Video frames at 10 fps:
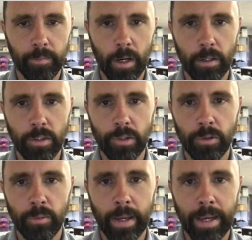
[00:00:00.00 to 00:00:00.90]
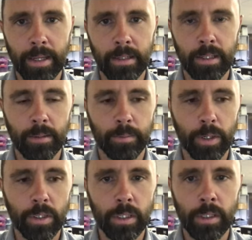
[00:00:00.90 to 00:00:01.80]
Zoom and in
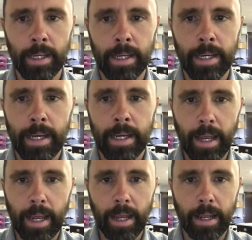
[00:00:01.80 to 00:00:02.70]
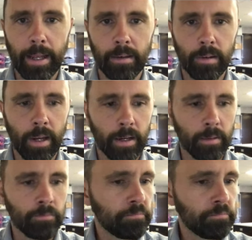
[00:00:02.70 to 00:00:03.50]
person and kind